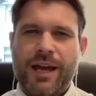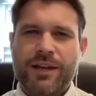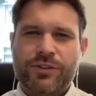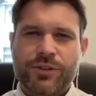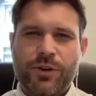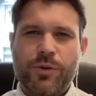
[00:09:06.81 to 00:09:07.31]

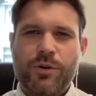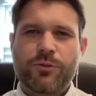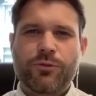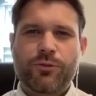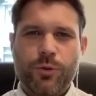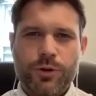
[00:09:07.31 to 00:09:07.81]
so
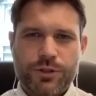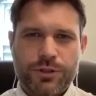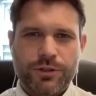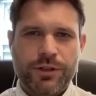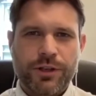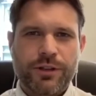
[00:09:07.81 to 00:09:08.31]

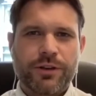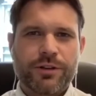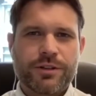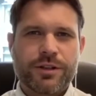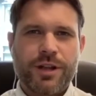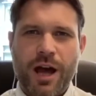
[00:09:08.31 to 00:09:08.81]
unfortunately,
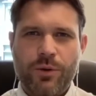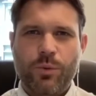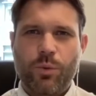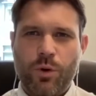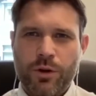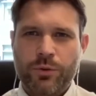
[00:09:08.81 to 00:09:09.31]
there's not
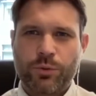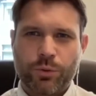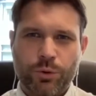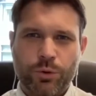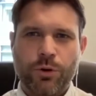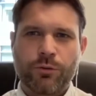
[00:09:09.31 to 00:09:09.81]
one
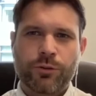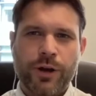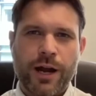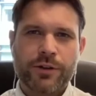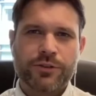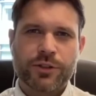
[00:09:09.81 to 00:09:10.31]
rule for
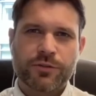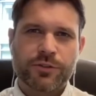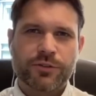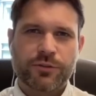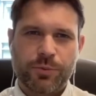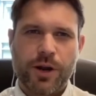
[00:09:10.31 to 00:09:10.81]
how
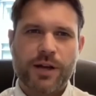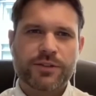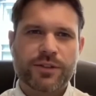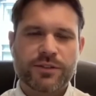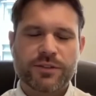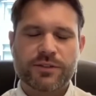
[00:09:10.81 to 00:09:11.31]
service of
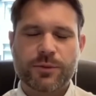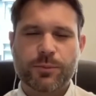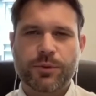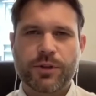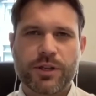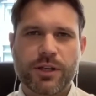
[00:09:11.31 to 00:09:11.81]
process is
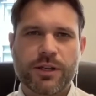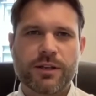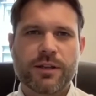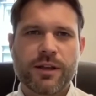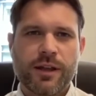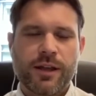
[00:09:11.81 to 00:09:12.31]

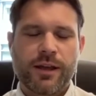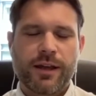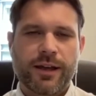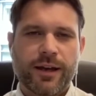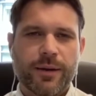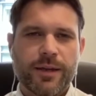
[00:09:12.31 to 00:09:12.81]
completed.
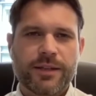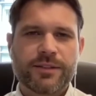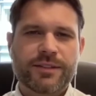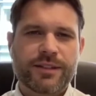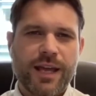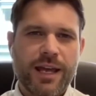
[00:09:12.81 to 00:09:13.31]

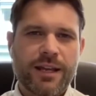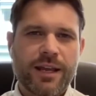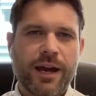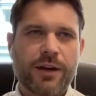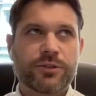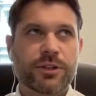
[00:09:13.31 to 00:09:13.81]
Instead,
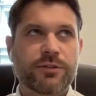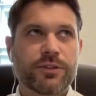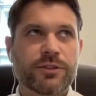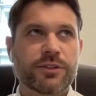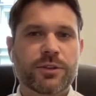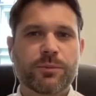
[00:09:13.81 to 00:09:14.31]
how
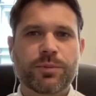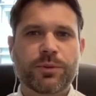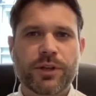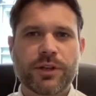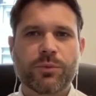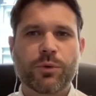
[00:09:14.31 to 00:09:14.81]
service is
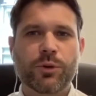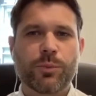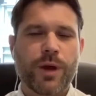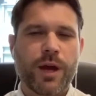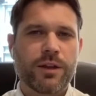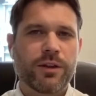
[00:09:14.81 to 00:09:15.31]
completed will
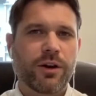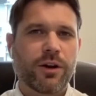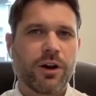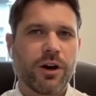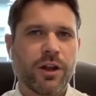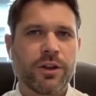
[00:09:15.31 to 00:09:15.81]
depend
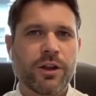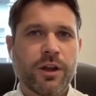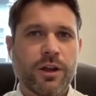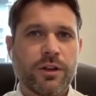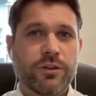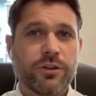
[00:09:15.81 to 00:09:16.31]
on
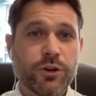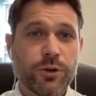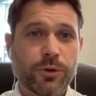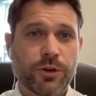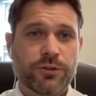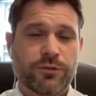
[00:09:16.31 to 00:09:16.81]

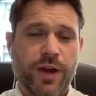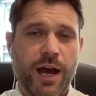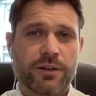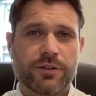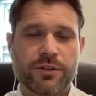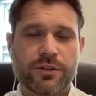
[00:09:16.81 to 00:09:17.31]
numerous
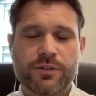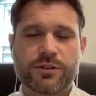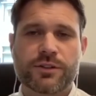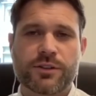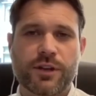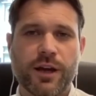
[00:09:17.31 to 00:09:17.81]

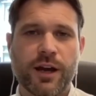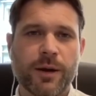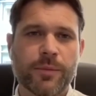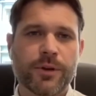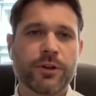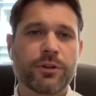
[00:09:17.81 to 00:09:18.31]
factors,
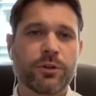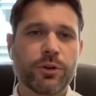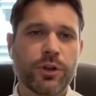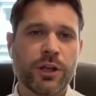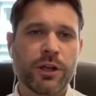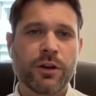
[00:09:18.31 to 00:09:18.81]

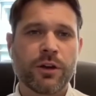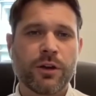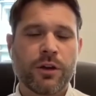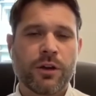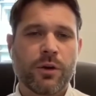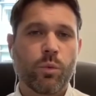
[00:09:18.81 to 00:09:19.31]
including
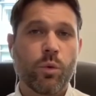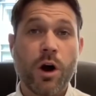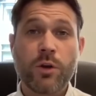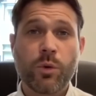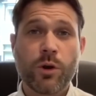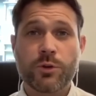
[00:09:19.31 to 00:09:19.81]

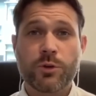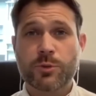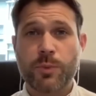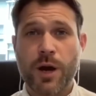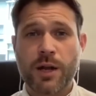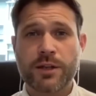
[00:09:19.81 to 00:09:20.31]
1, where the
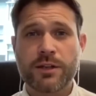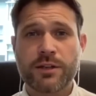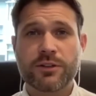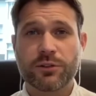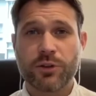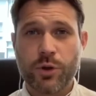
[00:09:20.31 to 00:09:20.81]
respondent
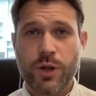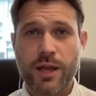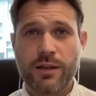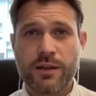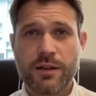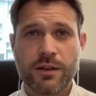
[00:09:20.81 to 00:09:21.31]
is located,